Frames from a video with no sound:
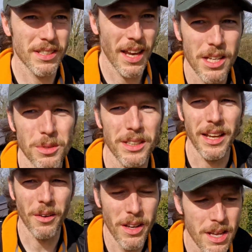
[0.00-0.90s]
schedule
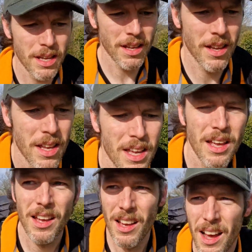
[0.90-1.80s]
now.
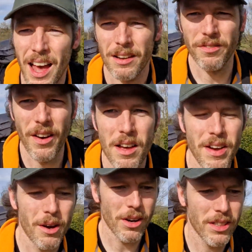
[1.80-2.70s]
I had 5
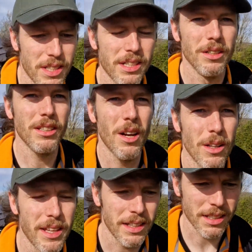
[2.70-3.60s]
hours to do this
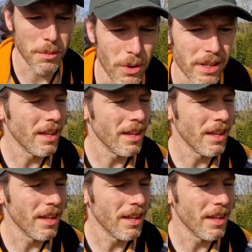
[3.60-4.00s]
whole thing this morning.